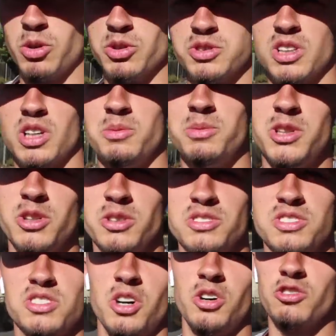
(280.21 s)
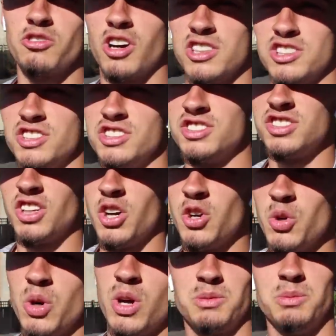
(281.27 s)
we're also gonna be doing skull crushes. So,
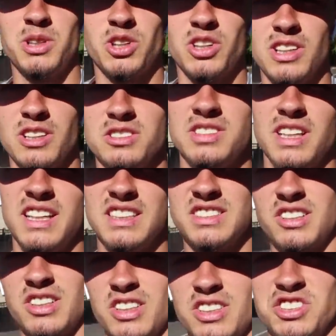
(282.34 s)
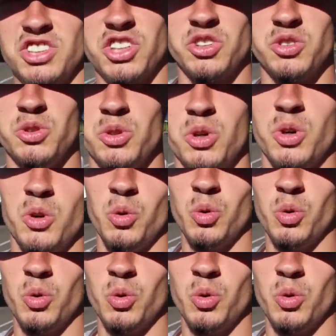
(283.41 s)
it's gonna be a good little session. I'm gonna show you all